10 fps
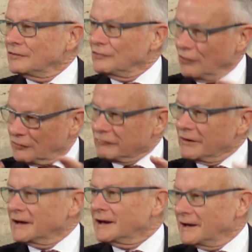not
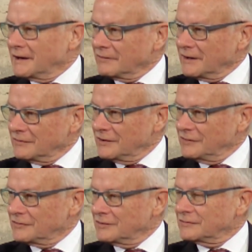really getting the
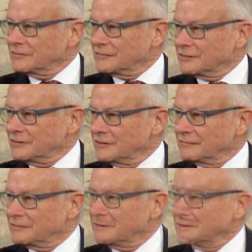attention it
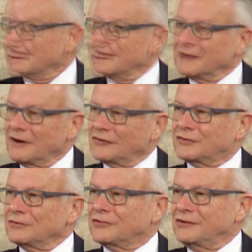deserved. Mm. I
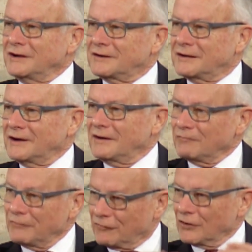still think
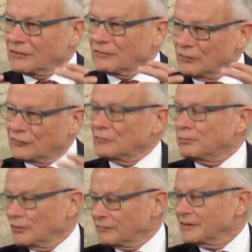we've got good
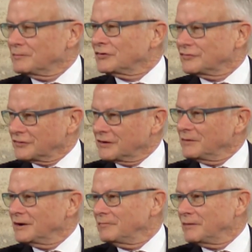support from the business
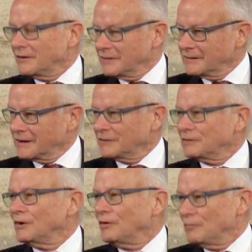community, but I think they could
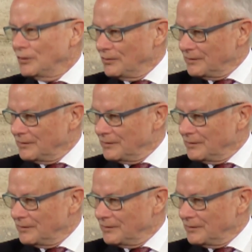do a lot more.